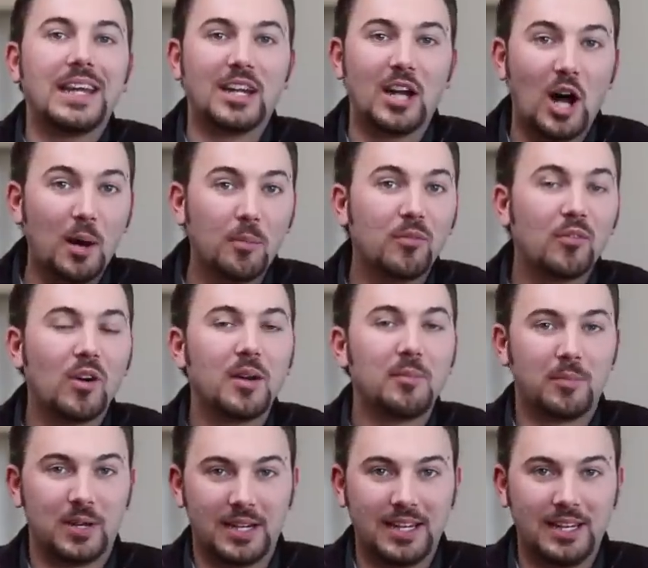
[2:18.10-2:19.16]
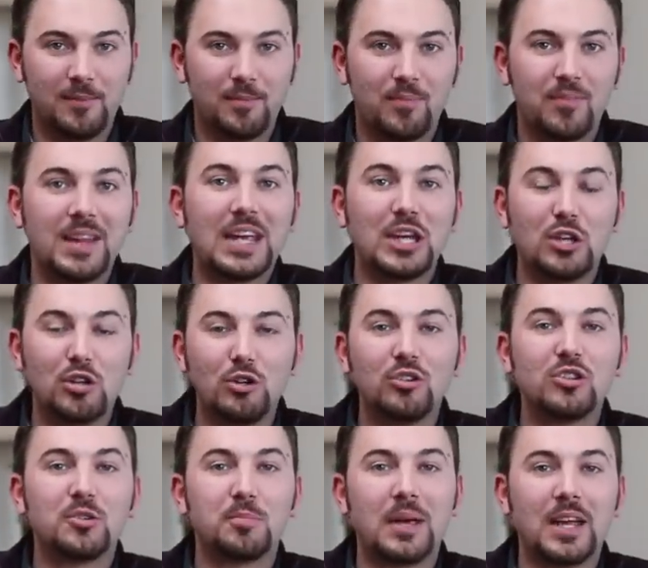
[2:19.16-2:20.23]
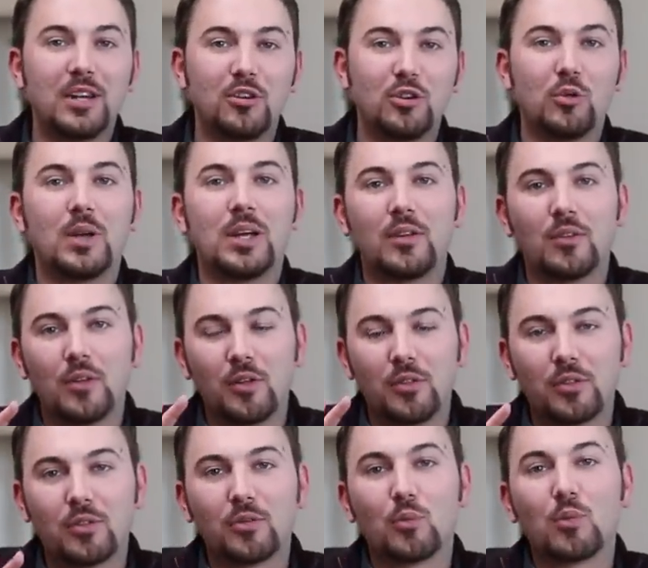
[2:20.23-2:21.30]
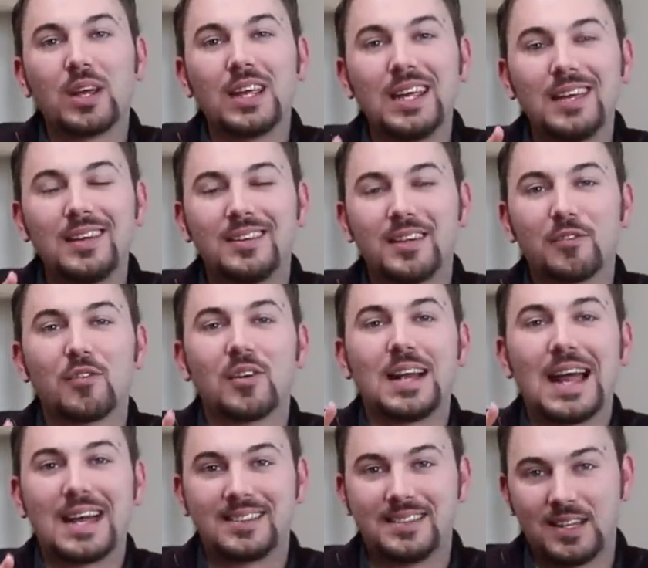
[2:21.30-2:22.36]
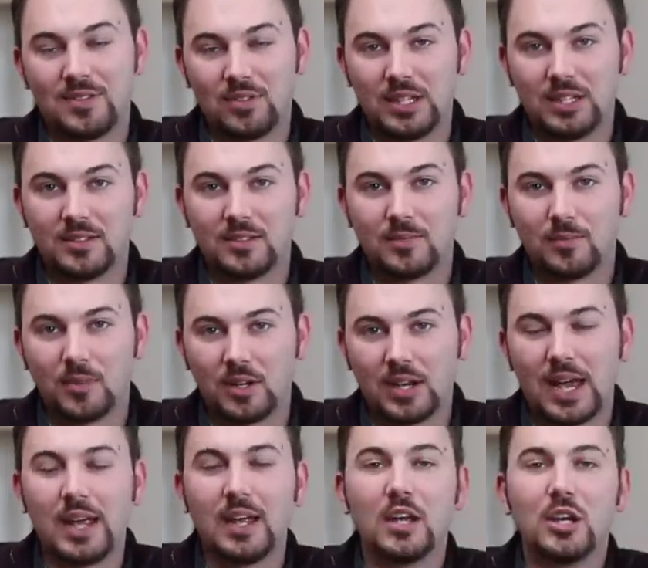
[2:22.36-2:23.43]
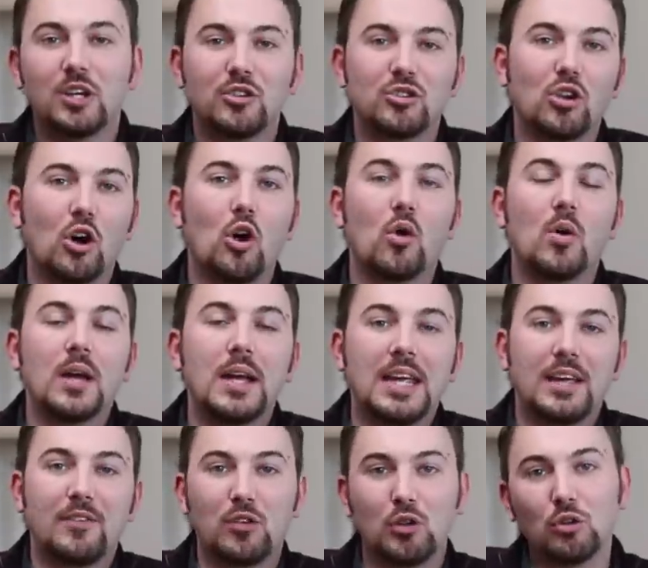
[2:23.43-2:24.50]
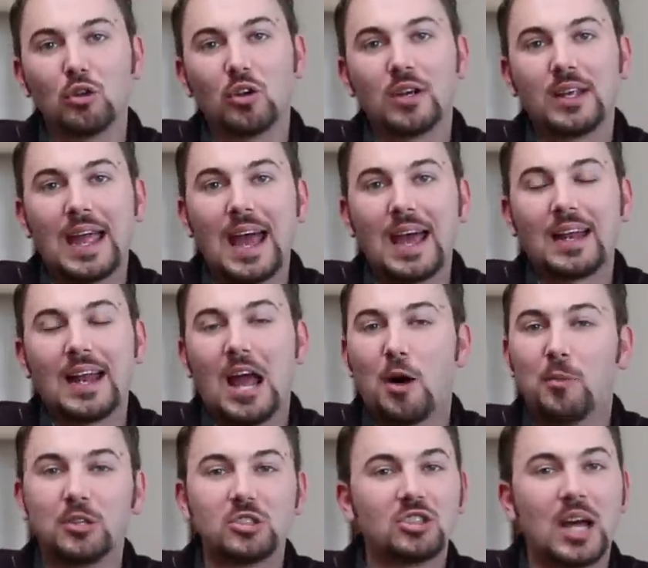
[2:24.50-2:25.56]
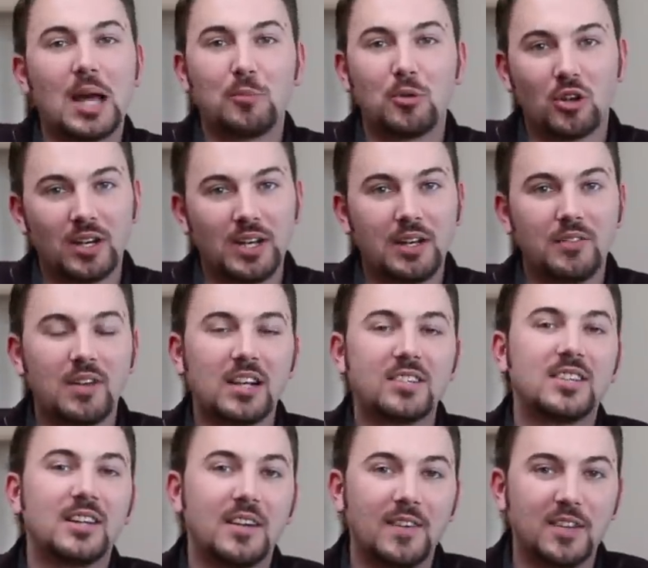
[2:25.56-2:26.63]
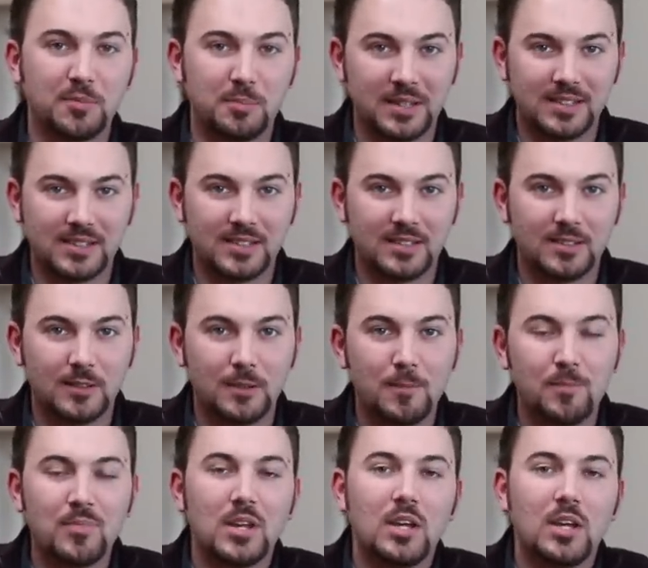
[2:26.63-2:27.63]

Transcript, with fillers: in upfront money that you spend doing three different activities, okay? So if you look at how much time you're going to invest into this business,